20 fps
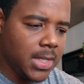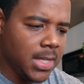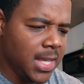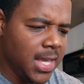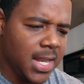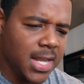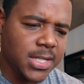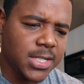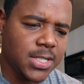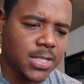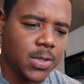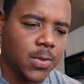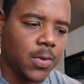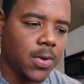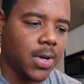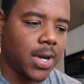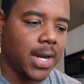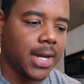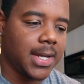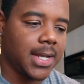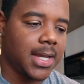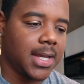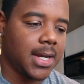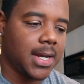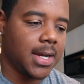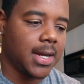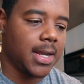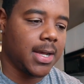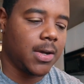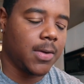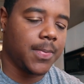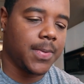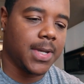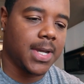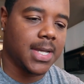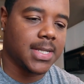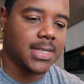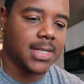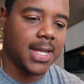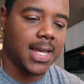yeah, that's just a quote I did, and I hope you
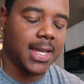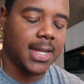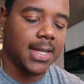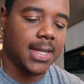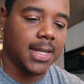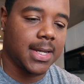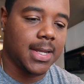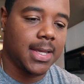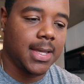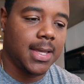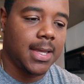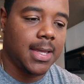guys like it.